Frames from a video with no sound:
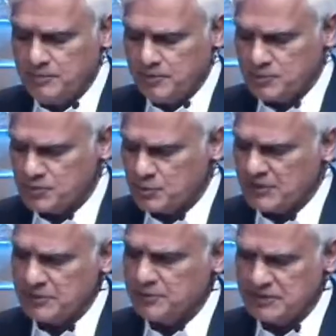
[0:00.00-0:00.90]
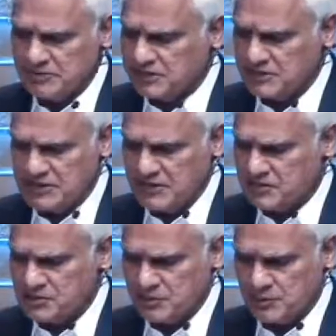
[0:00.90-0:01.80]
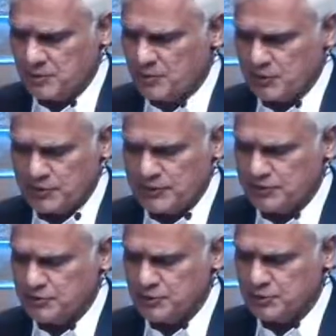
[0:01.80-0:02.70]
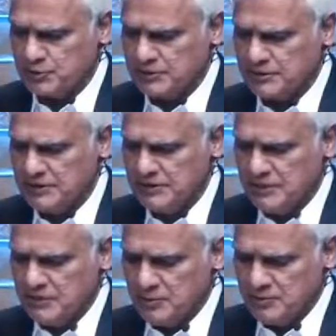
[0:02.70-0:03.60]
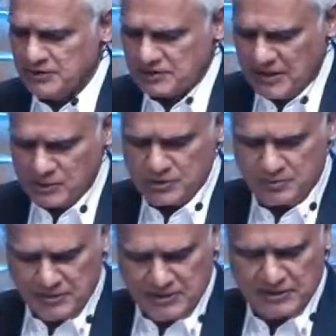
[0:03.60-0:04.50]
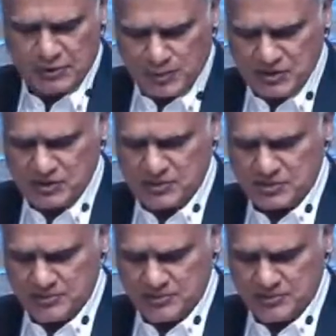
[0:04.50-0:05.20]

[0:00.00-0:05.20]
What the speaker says: Blues, why do we never get an answer when we're knocking at the door with 1,000 million questions